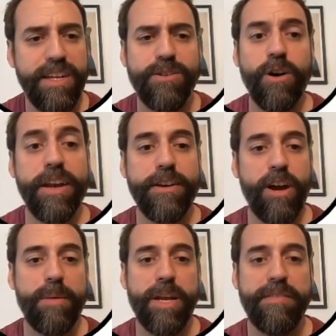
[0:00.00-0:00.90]
So all in
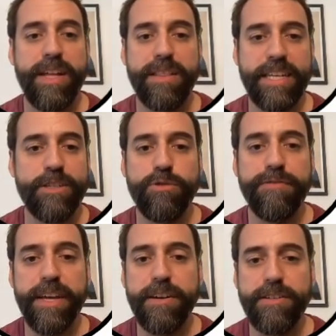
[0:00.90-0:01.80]
all, I believe that these two
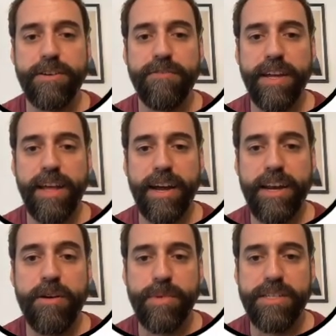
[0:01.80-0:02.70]
figures convey a
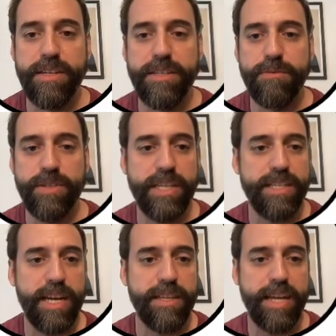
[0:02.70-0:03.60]
clear message, which
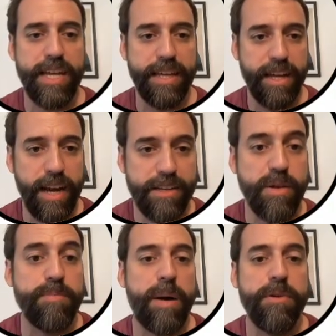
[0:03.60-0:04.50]
is that
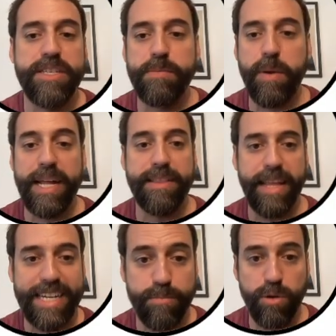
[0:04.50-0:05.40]
electric bubbles display
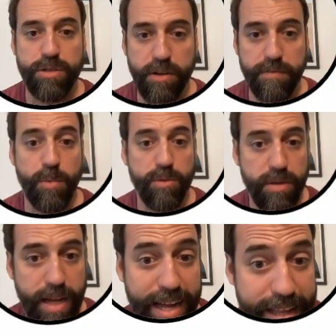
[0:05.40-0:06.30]
textbook soft
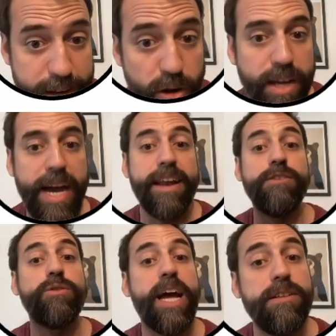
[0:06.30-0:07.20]
mode
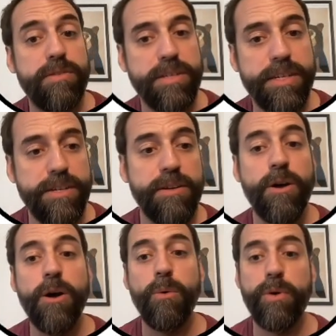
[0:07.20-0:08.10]
non-chiral to chiral
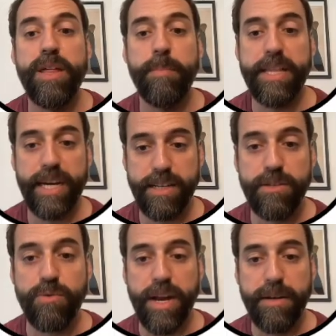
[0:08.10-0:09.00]
transition with epitaxial
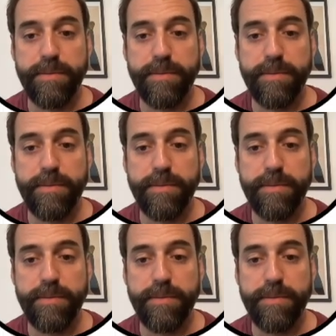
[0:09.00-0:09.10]
strain.